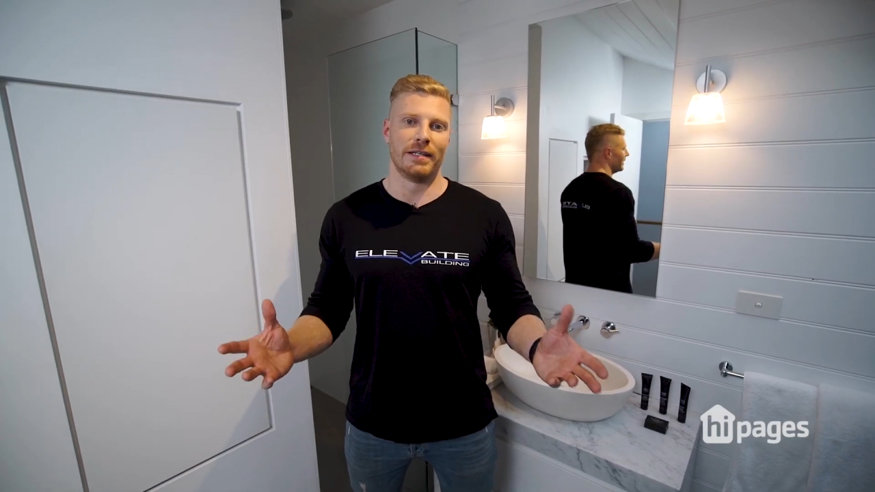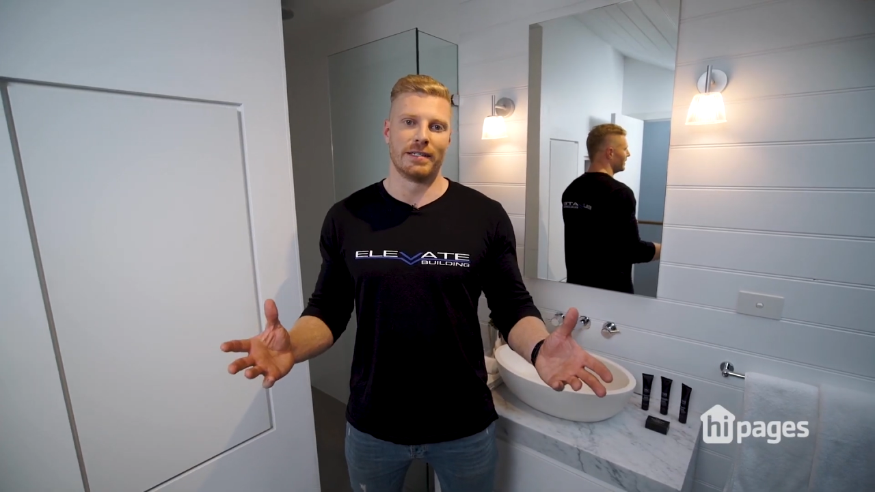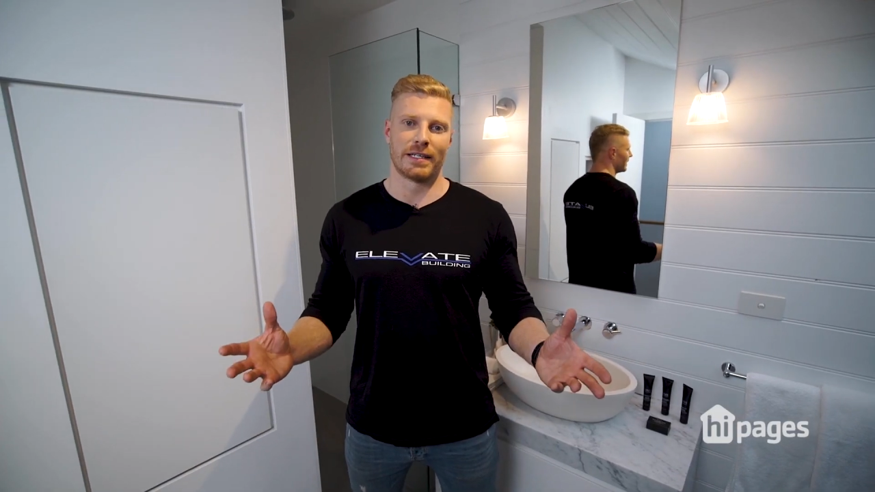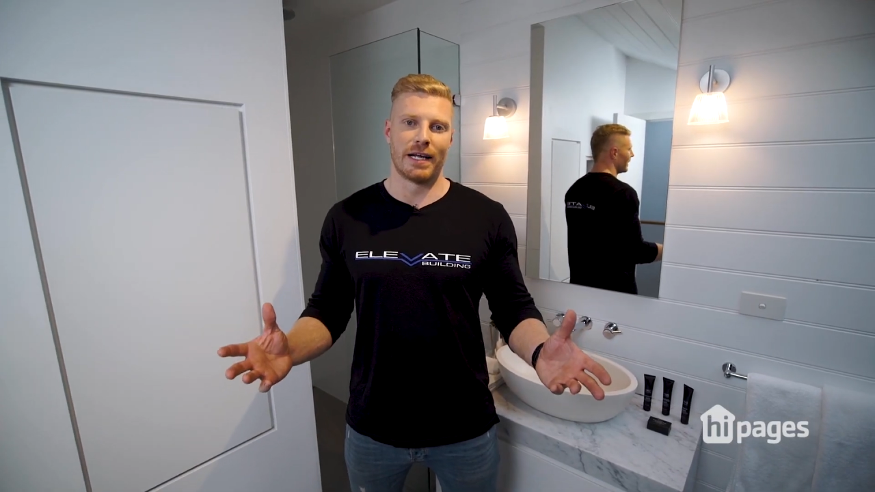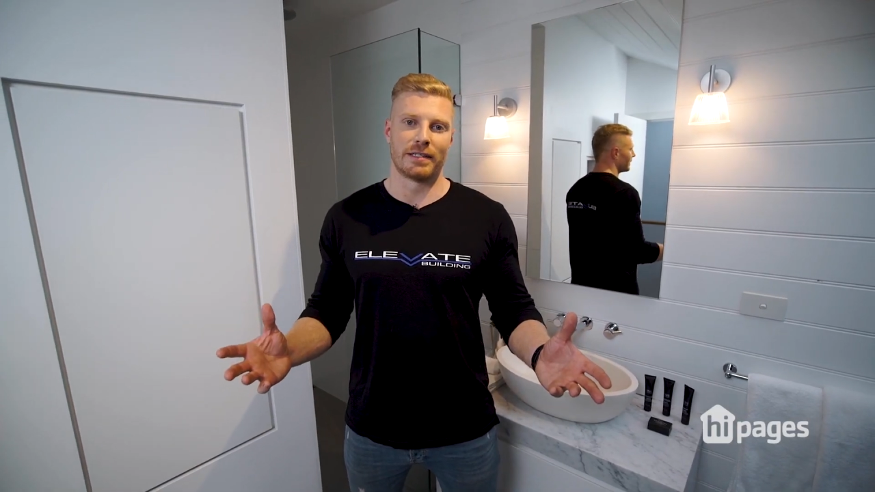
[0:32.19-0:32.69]

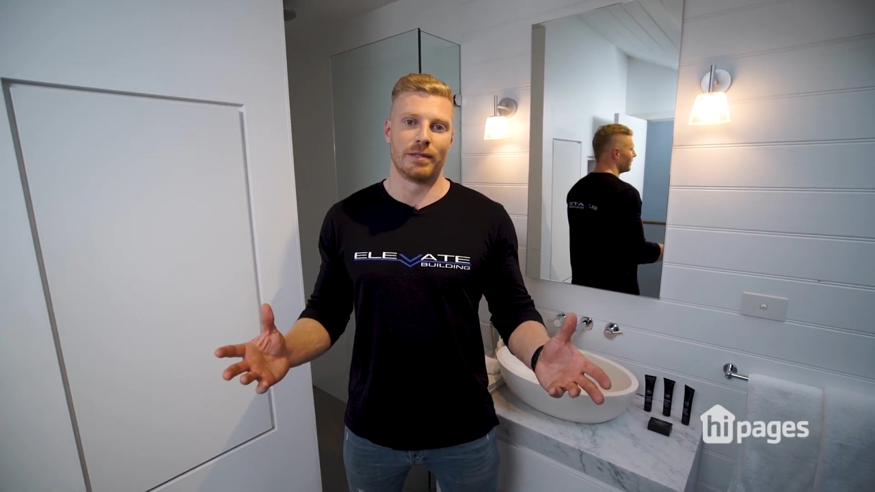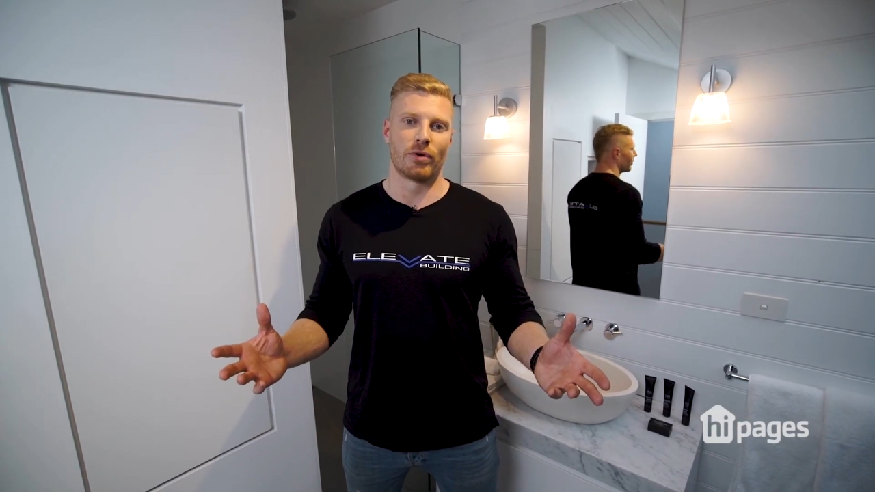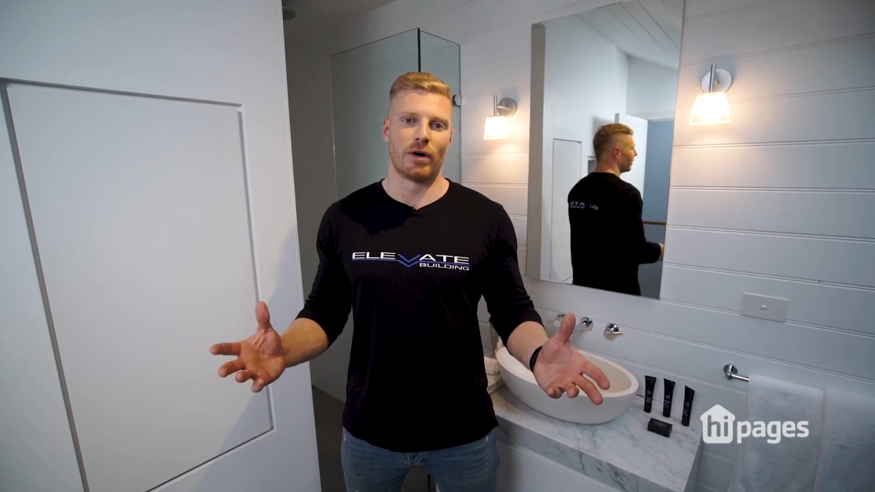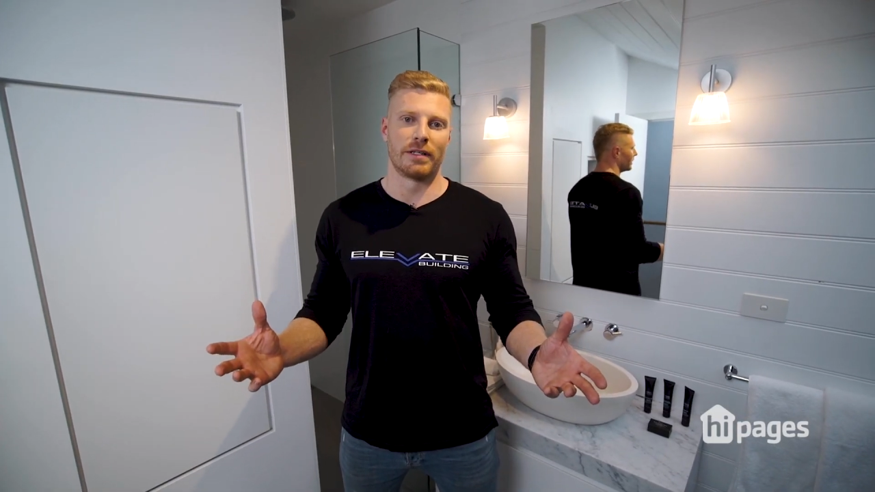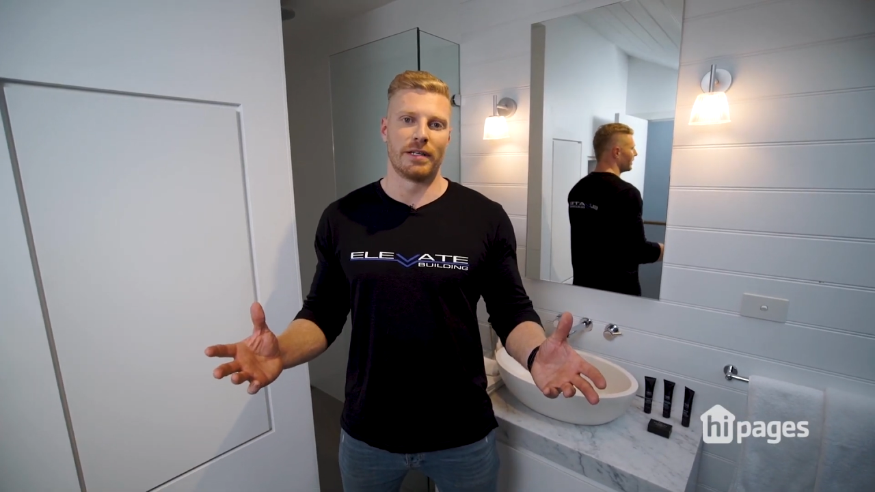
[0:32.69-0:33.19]
disconnected
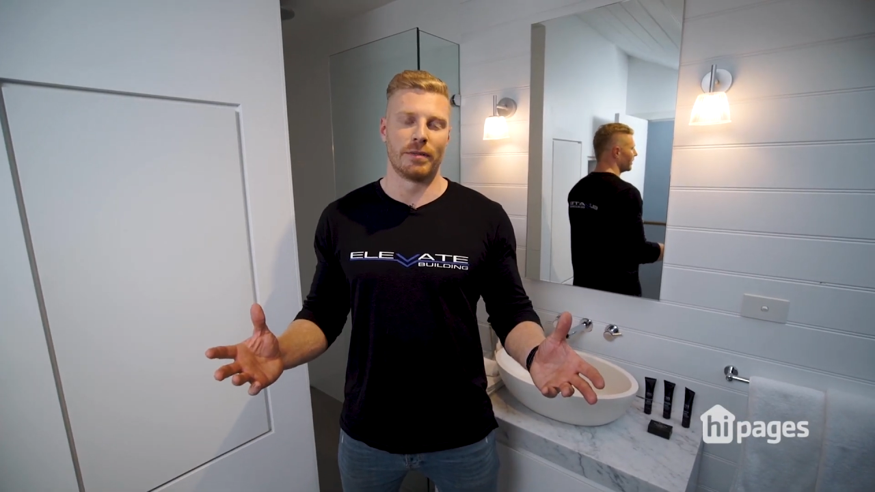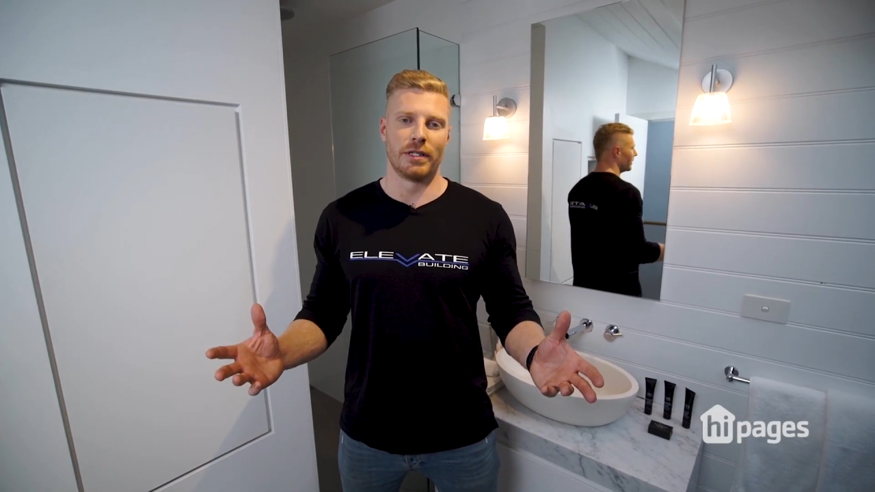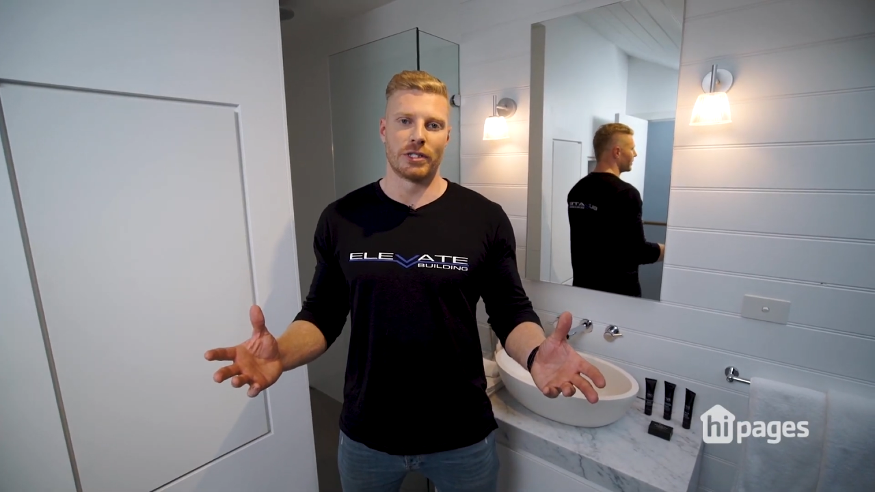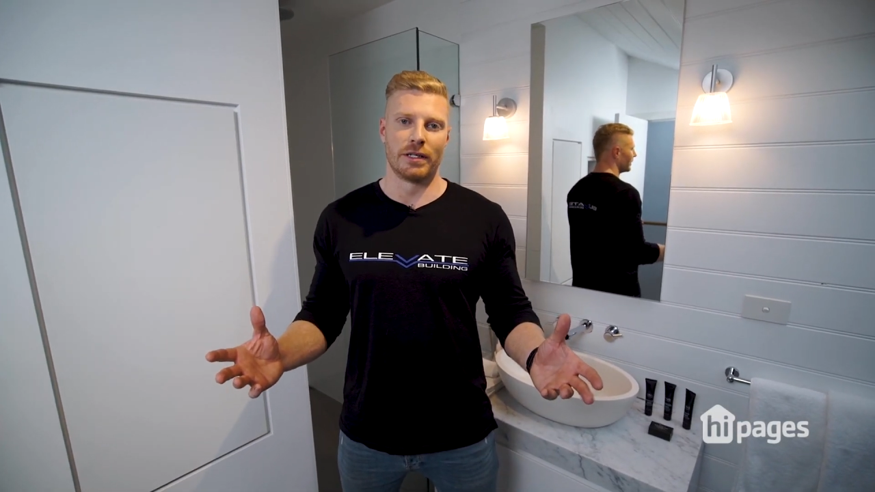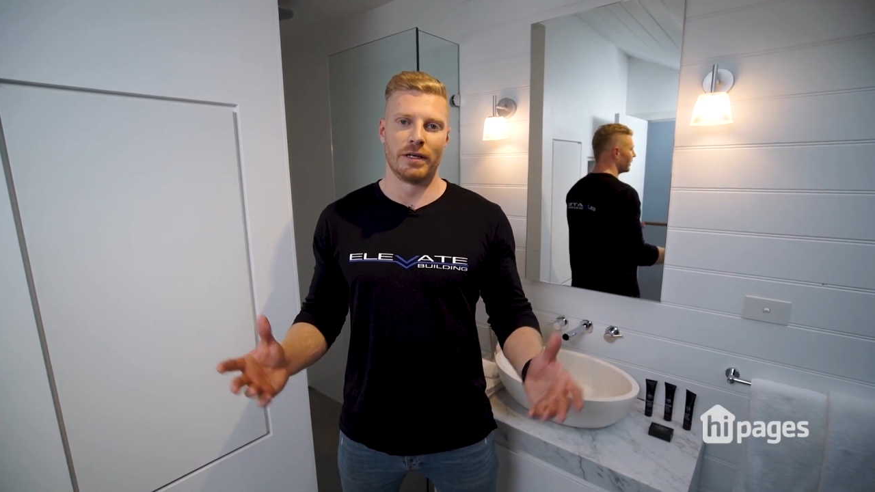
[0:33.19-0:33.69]
prior to
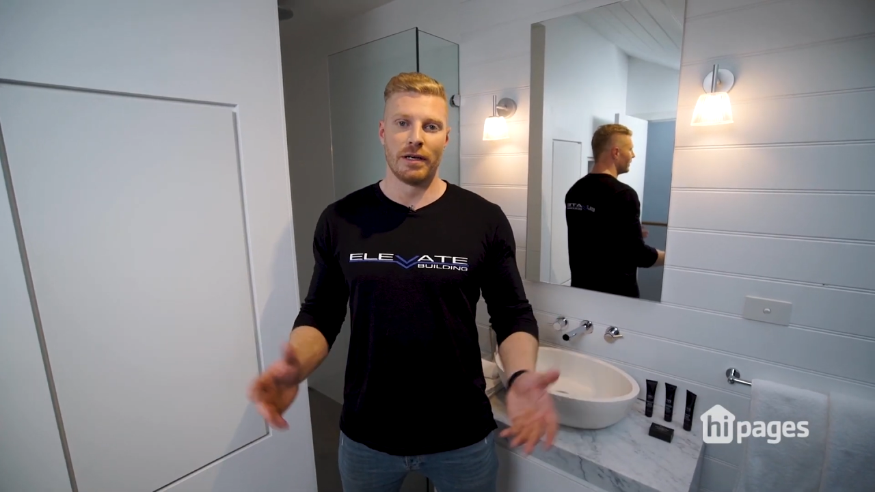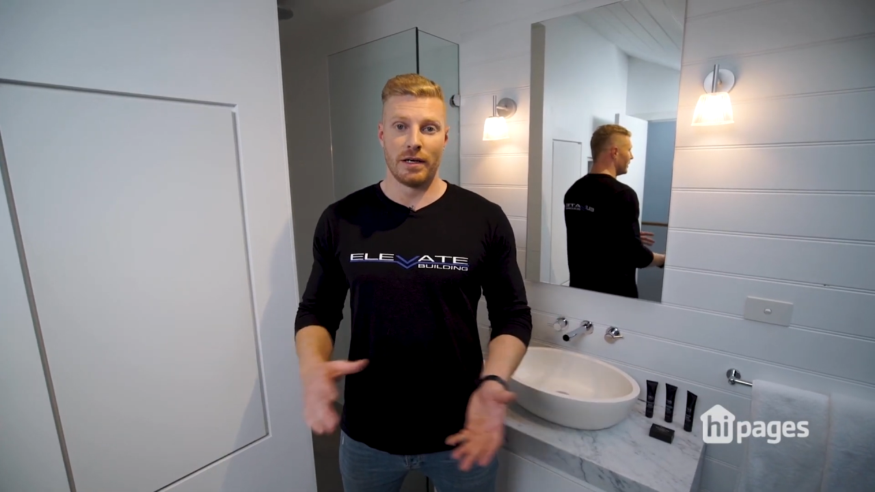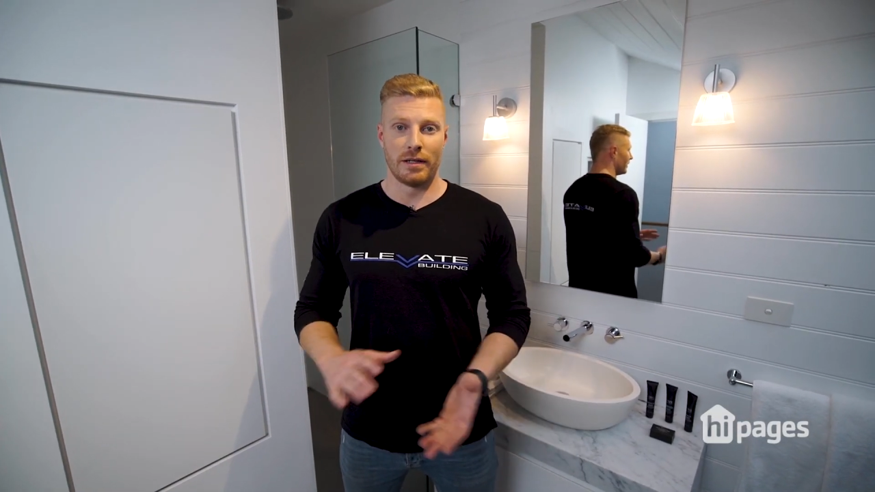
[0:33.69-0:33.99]
demolition.